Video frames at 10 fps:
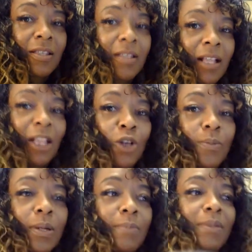
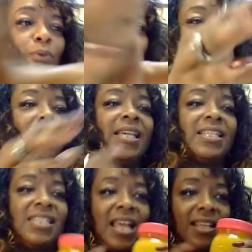aluminum lids
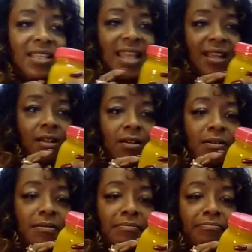that
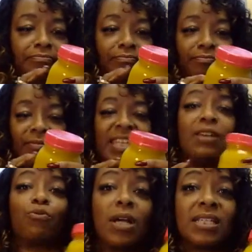get
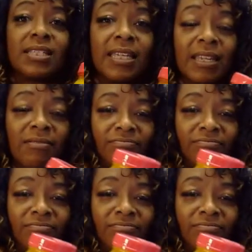rusty.